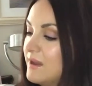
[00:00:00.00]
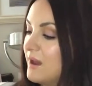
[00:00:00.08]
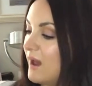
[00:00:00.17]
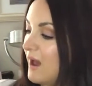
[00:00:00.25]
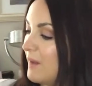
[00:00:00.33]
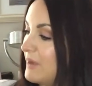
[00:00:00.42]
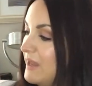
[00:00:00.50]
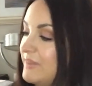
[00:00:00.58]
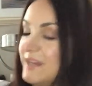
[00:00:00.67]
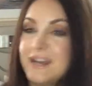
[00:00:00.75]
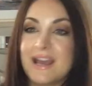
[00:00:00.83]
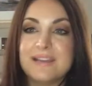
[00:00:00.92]
And then
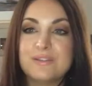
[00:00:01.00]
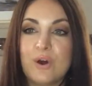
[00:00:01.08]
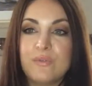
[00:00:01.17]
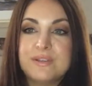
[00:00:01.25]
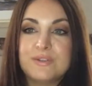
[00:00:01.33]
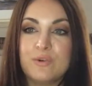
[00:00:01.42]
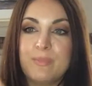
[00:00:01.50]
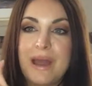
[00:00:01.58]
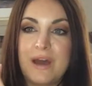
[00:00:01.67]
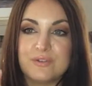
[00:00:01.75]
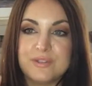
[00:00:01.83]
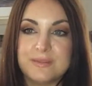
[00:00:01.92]
it has all these little
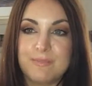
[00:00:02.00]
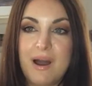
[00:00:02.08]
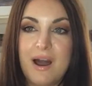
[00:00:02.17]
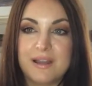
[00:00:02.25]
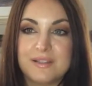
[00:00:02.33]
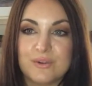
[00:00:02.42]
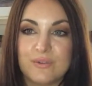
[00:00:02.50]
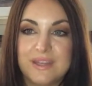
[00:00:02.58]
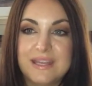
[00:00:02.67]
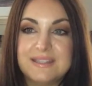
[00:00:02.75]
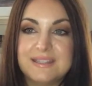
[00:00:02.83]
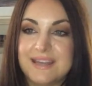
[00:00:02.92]
pouches and pockets on the
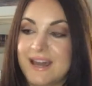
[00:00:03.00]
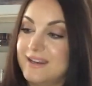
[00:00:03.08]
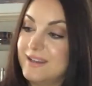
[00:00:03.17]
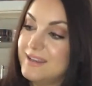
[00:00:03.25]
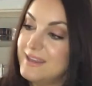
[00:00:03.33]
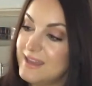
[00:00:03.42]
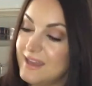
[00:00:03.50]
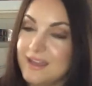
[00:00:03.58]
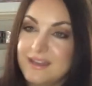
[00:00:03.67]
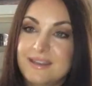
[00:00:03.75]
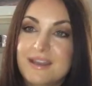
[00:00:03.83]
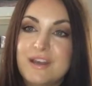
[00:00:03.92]
inside
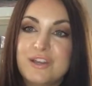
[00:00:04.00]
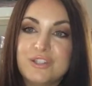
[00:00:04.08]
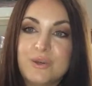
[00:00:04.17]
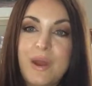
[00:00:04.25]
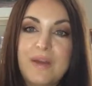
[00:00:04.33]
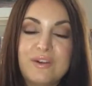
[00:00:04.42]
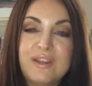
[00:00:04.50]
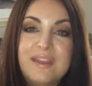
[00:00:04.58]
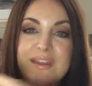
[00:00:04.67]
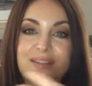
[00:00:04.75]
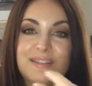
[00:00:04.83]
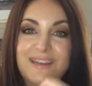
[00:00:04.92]
again, so everything
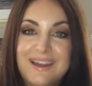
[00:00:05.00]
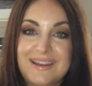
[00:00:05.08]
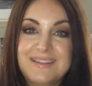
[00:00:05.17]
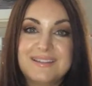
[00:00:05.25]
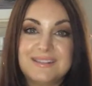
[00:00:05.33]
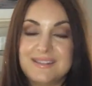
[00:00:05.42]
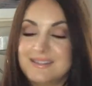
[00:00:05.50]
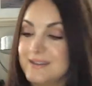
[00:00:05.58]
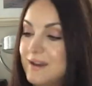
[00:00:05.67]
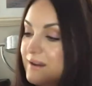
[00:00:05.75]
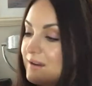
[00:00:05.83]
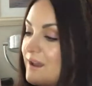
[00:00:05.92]
is nice and
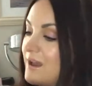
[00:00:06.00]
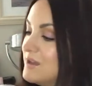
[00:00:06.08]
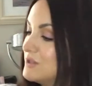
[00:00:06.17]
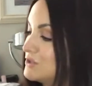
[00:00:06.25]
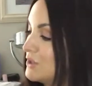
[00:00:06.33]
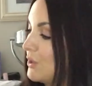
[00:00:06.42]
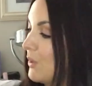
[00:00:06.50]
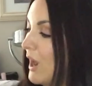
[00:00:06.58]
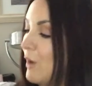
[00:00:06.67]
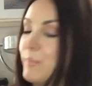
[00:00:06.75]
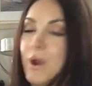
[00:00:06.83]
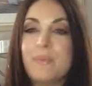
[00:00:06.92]
snug. So I'll
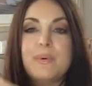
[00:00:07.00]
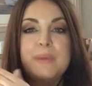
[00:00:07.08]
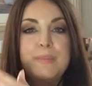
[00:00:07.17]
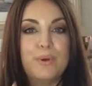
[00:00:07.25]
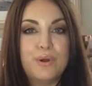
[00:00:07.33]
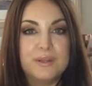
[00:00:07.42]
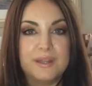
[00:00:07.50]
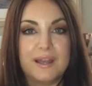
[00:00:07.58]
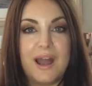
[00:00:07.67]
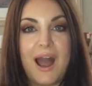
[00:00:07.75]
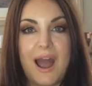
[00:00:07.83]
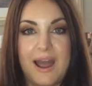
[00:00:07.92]
probably put like
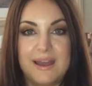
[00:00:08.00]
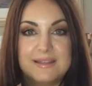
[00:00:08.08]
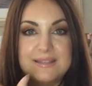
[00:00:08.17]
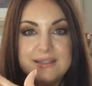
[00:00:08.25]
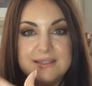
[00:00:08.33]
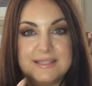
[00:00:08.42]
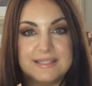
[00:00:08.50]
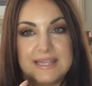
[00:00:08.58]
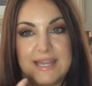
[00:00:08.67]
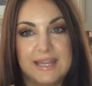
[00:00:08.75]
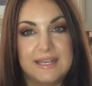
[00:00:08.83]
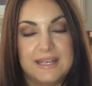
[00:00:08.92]
eyes and
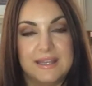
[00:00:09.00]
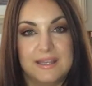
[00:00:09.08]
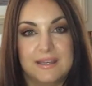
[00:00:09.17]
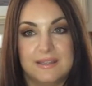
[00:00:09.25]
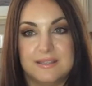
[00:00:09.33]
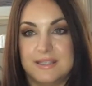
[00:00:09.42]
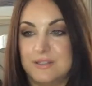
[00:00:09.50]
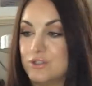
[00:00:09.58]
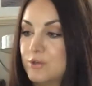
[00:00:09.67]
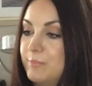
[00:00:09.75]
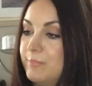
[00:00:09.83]
skin in the center